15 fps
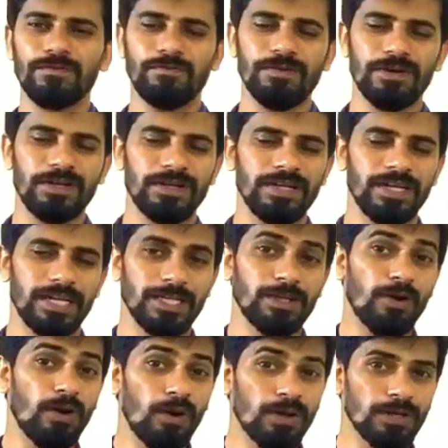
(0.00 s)
words in the
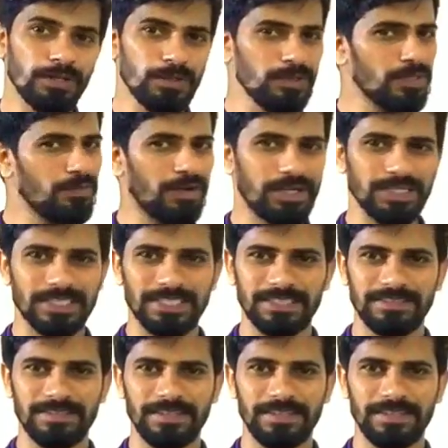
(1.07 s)
whole universe.